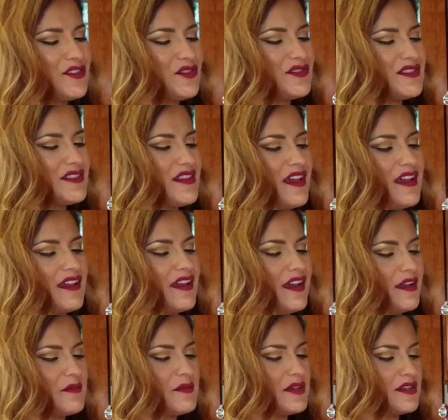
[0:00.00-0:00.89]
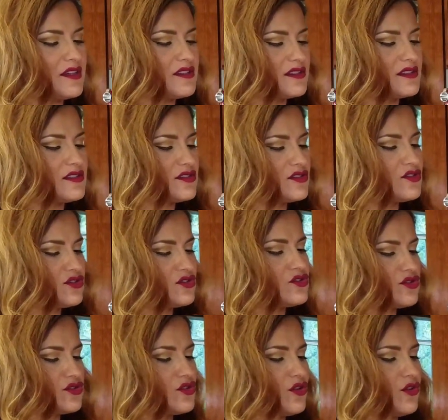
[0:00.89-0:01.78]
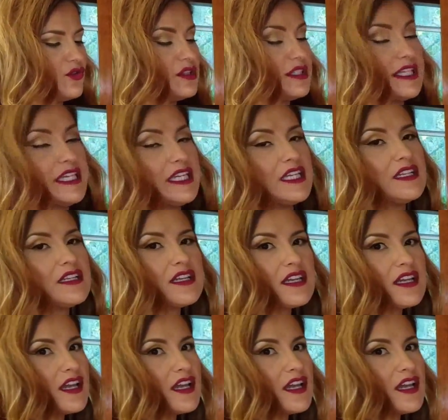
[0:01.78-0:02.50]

using that guy, because it's so lean.